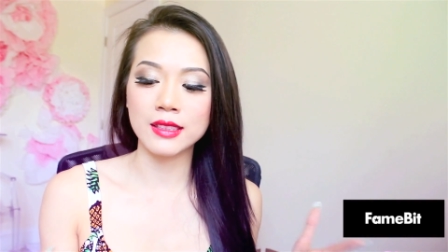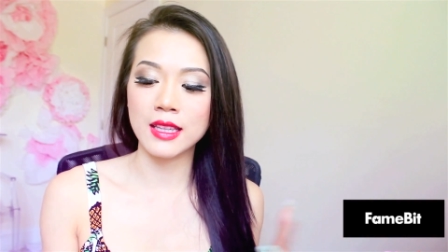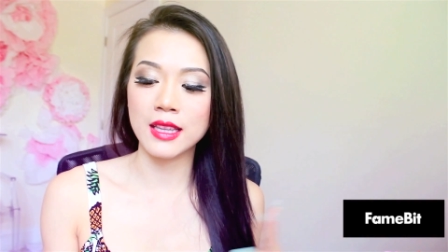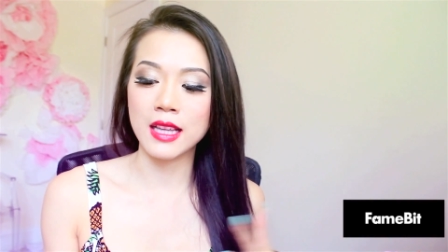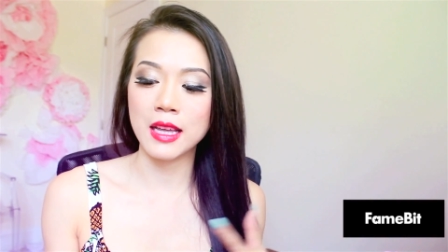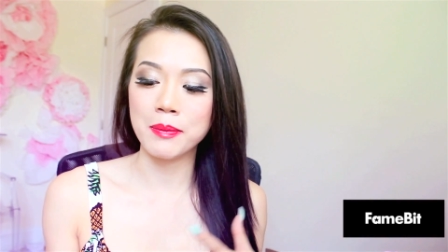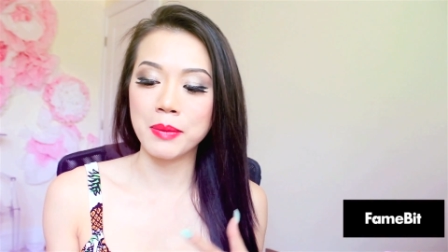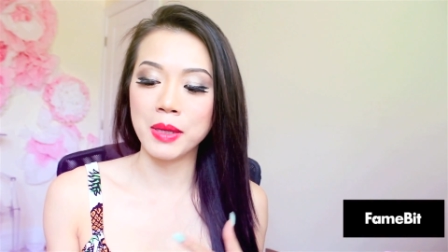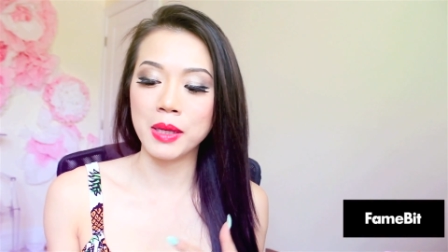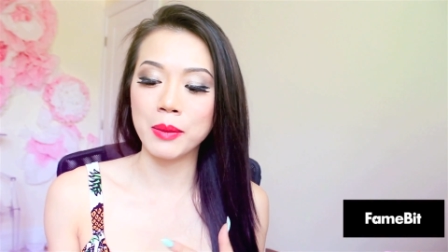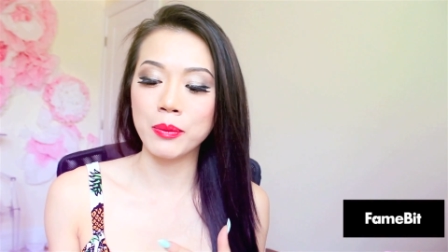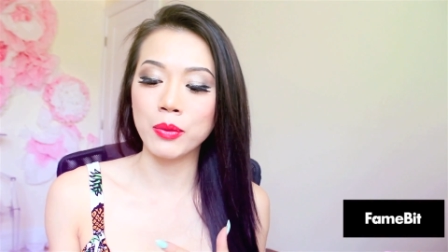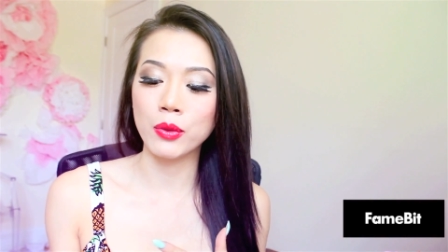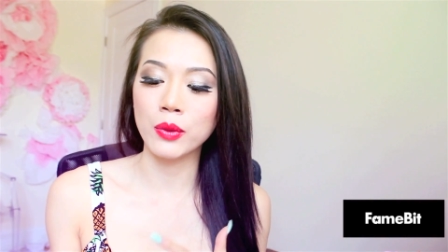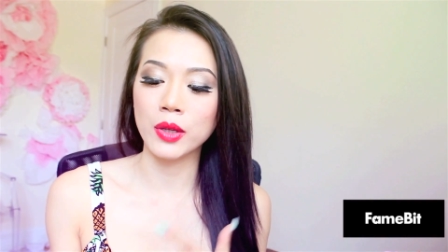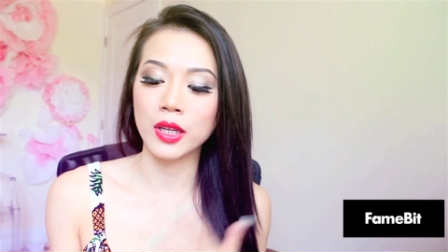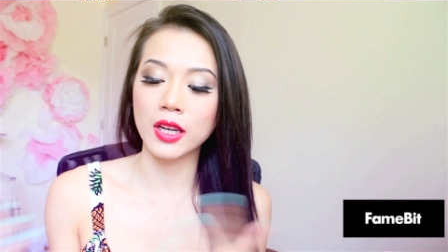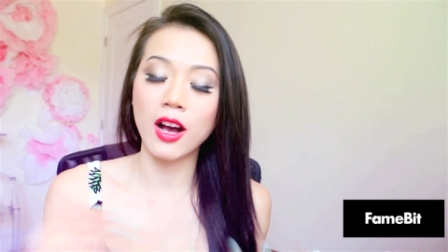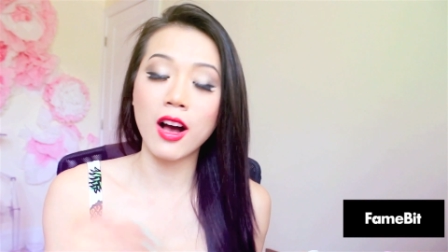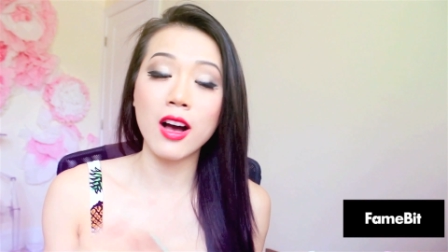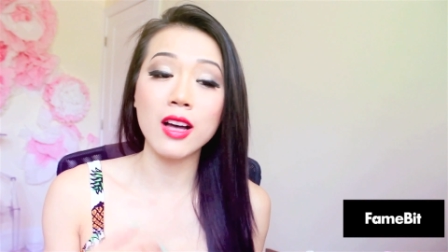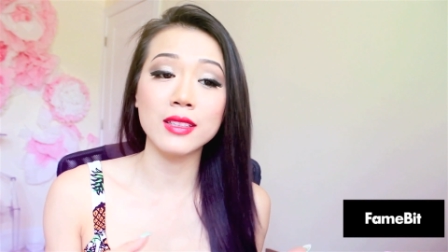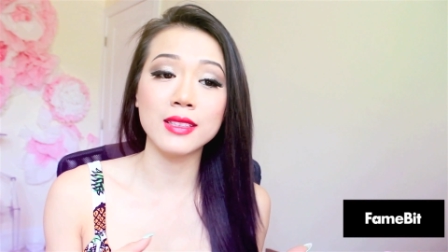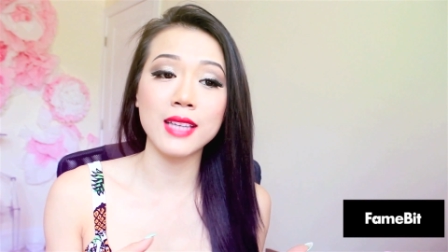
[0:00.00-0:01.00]
and then people would
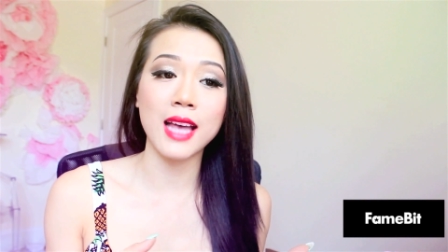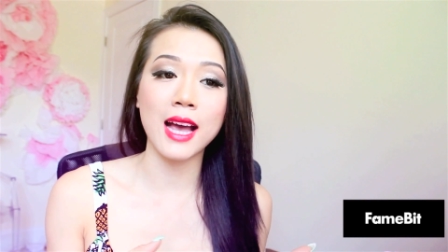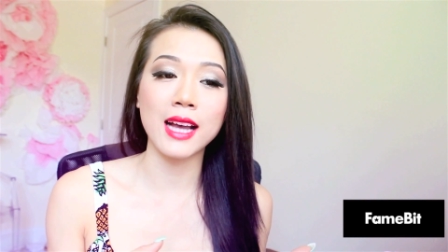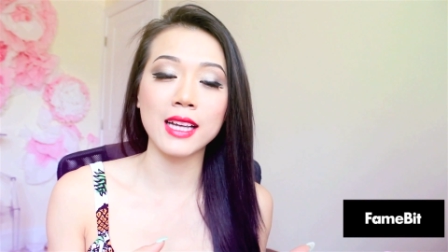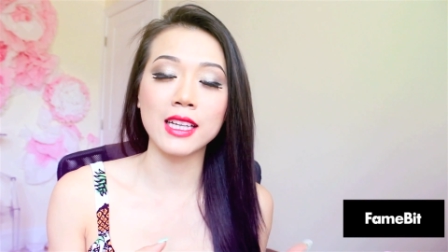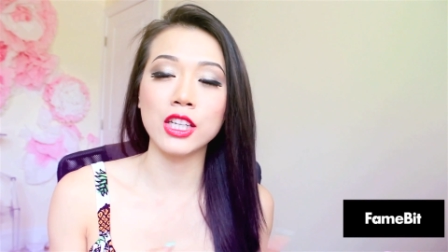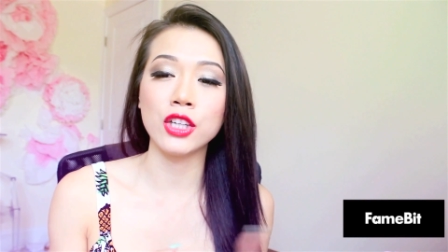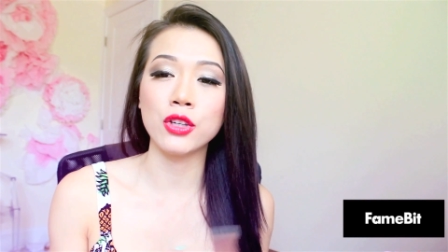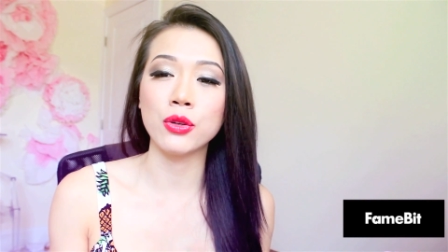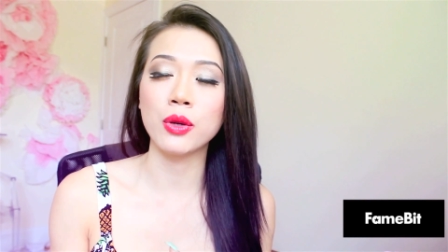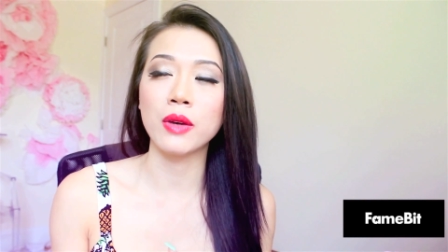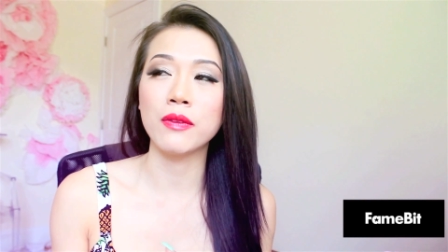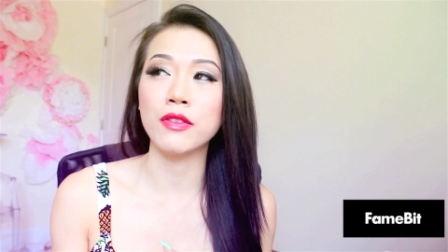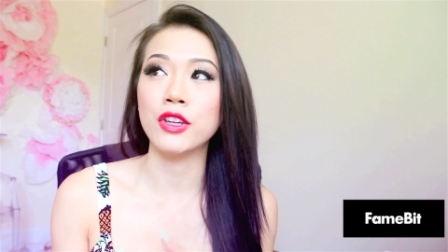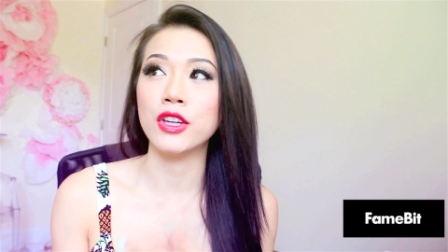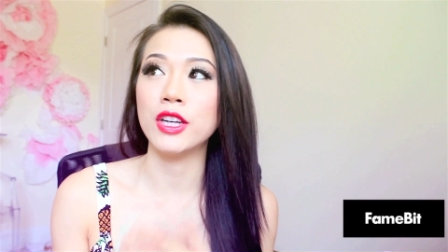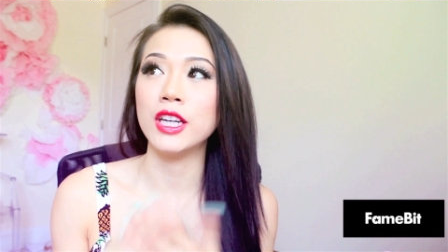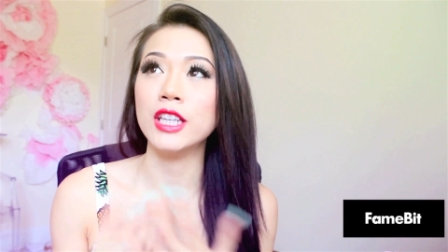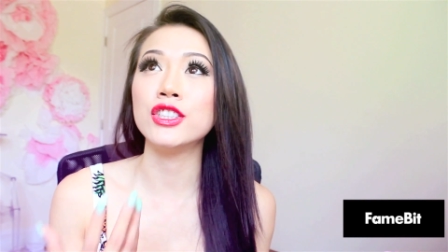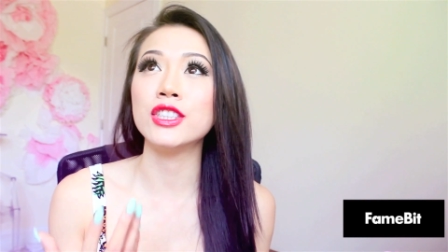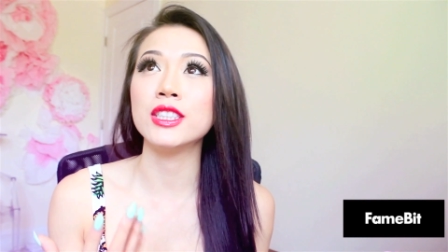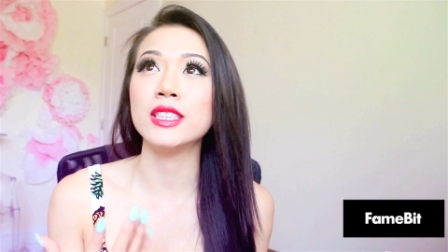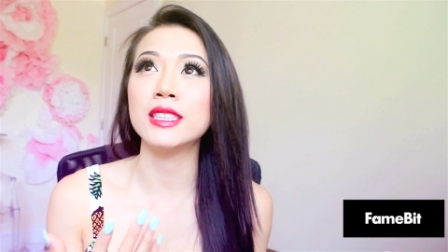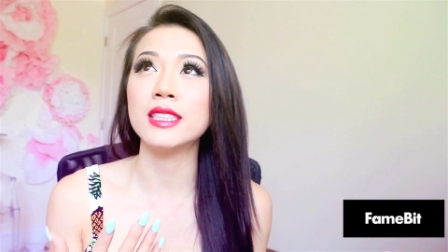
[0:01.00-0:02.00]
contact you if they're
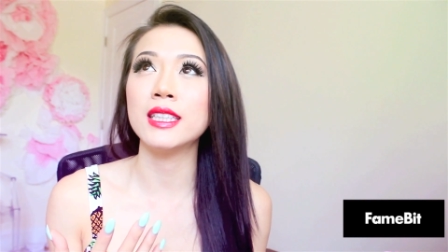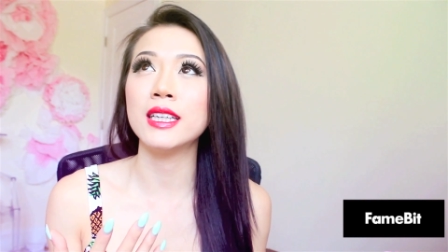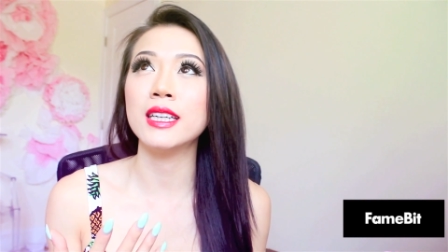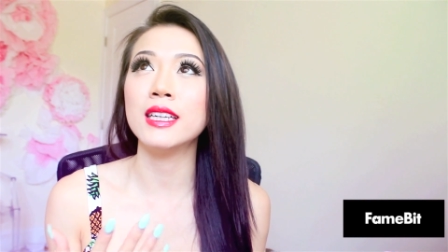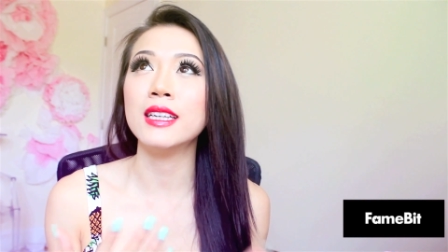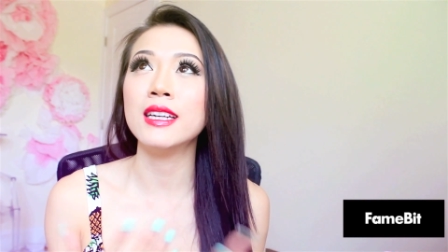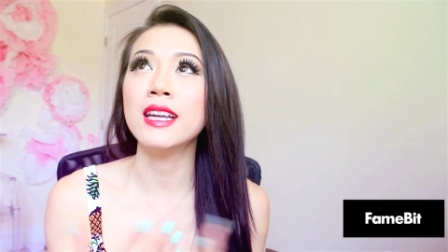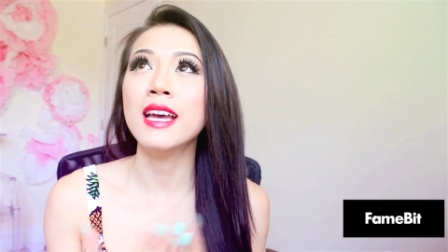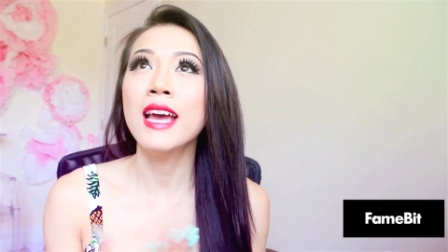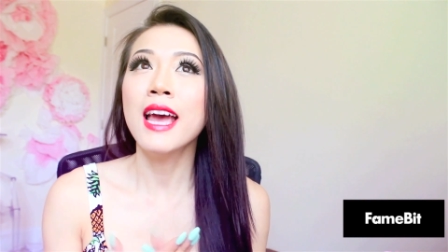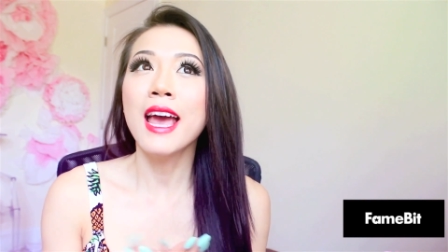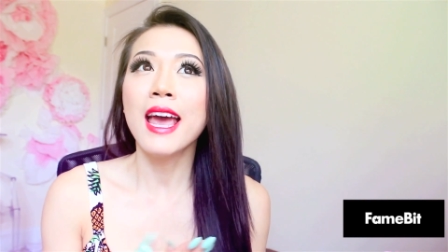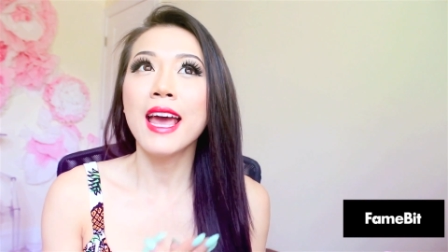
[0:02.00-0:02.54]
interested.